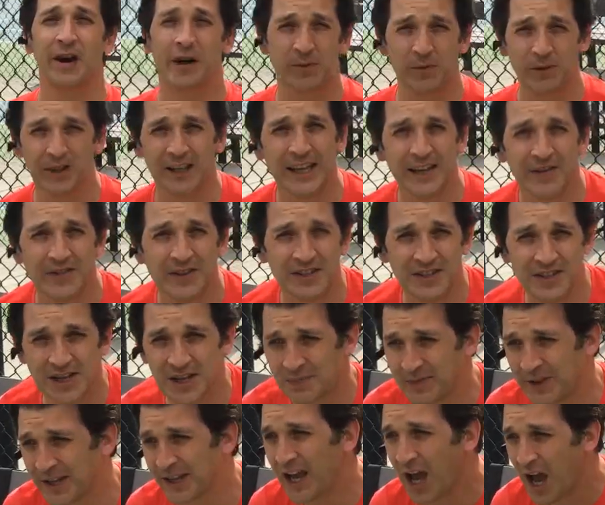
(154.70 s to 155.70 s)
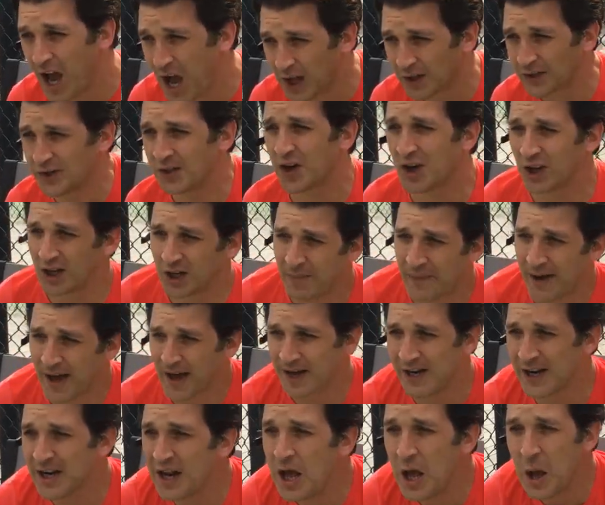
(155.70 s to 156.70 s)
I believe in something, I'll talk
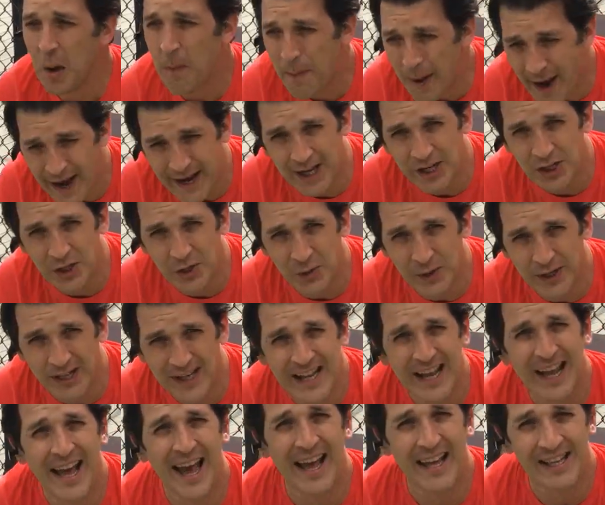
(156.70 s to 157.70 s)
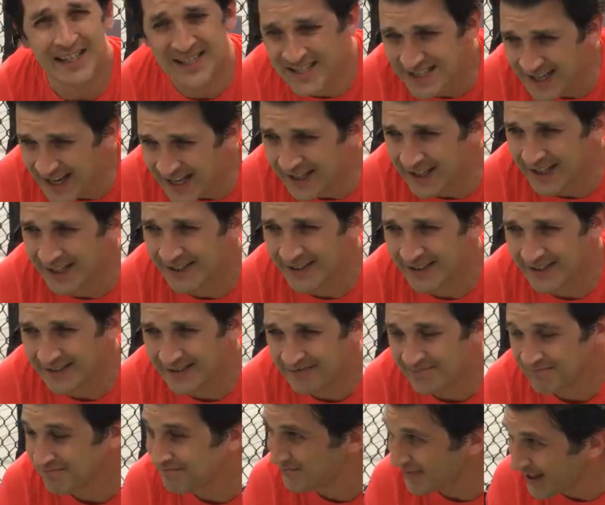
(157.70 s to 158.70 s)
about it, buy into it, and sell it.
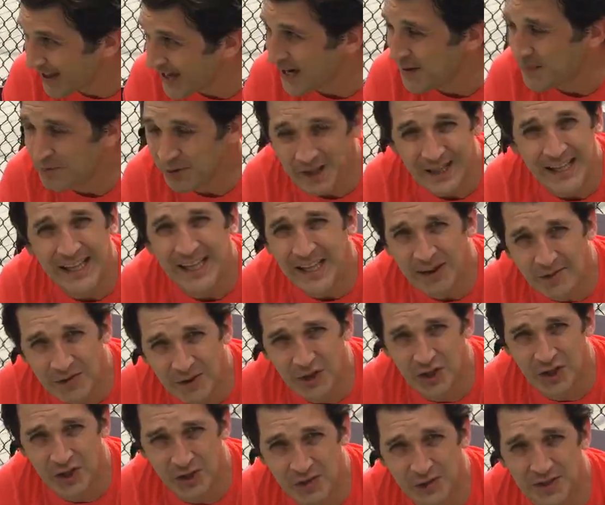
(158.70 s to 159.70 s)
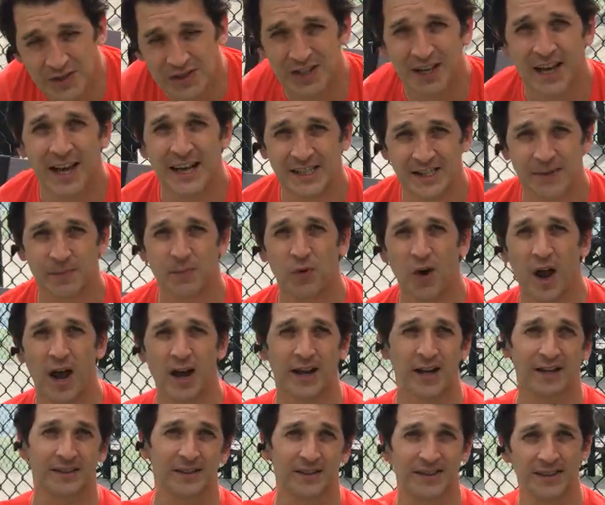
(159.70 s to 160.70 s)
And I believe in Shootsta as a
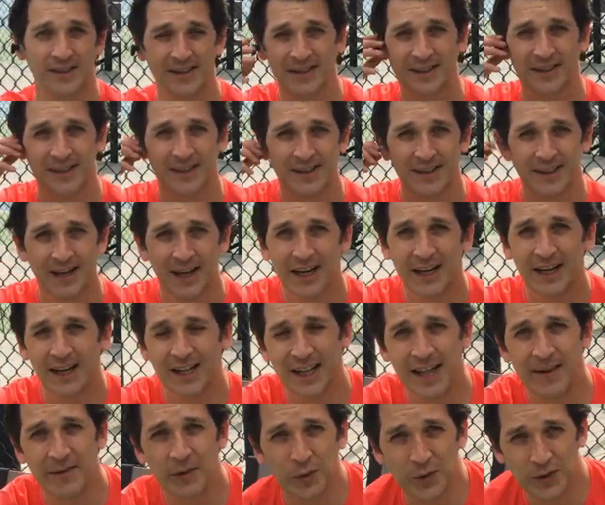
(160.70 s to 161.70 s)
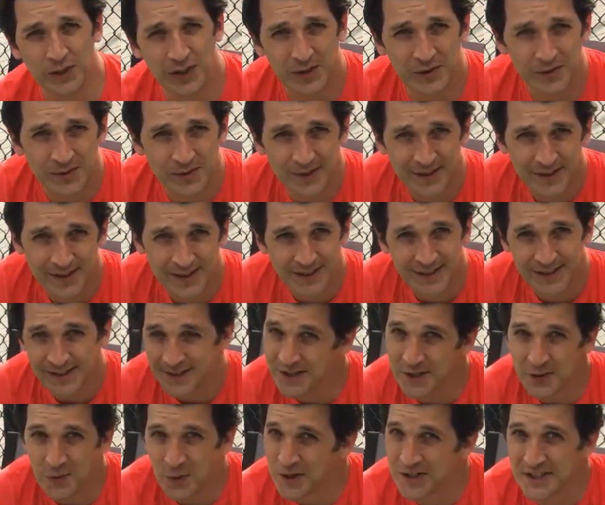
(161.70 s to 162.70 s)
product. I'm gonna level with you.
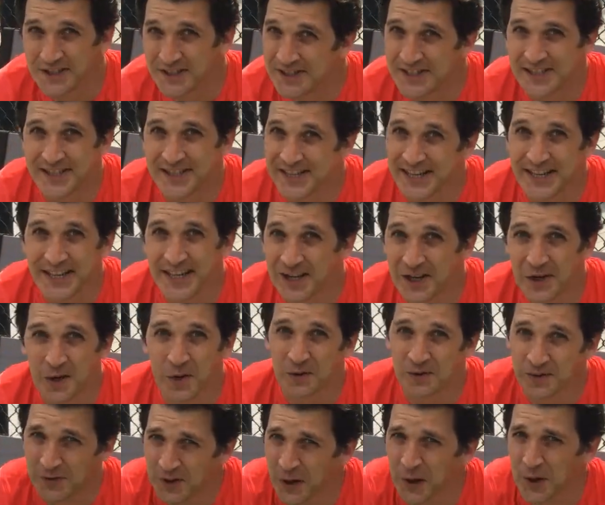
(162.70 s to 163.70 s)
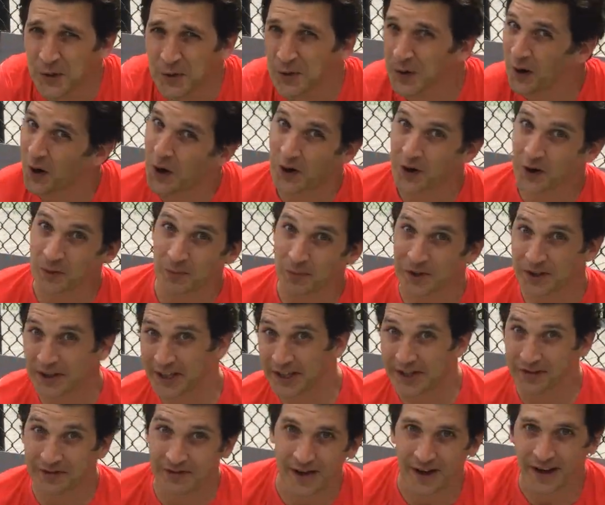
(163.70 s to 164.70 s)
This wasn't the CEO of Coke. Hard to
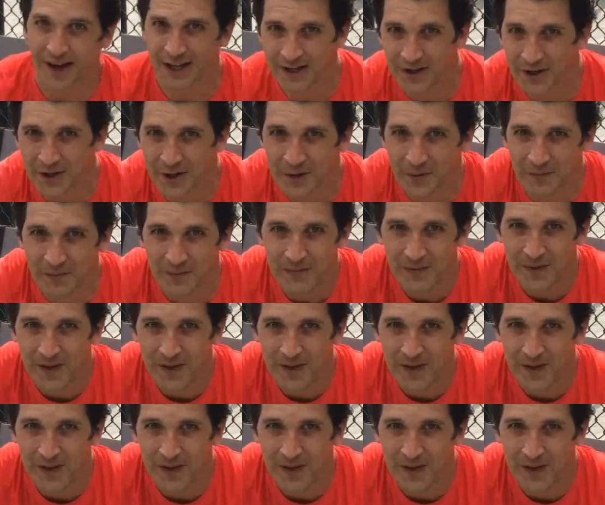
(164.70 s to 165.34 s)
believe, I know.